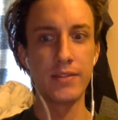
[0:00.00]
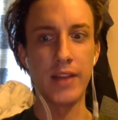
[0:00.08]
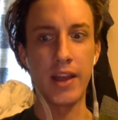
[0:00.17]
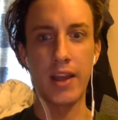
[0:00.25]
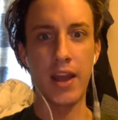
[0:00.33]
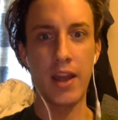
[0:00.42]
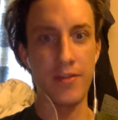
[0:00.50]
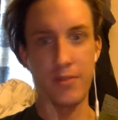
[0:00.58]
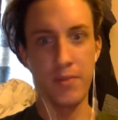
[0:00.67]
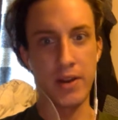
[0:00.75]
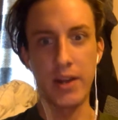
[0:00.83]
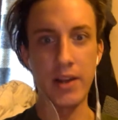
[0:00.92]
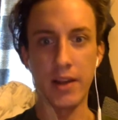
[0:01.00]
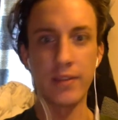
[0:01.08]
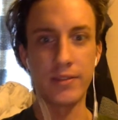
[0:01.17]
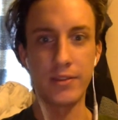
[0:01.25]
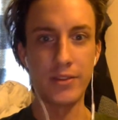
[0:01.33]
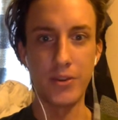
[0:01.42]
like everybody
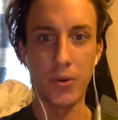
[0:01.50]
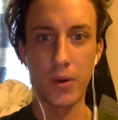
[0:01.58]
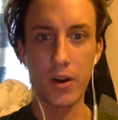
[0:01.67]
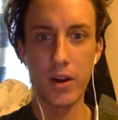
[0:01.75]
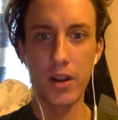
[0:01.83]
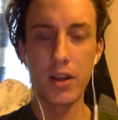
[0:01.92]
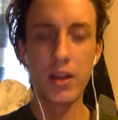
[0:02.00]
does in New York.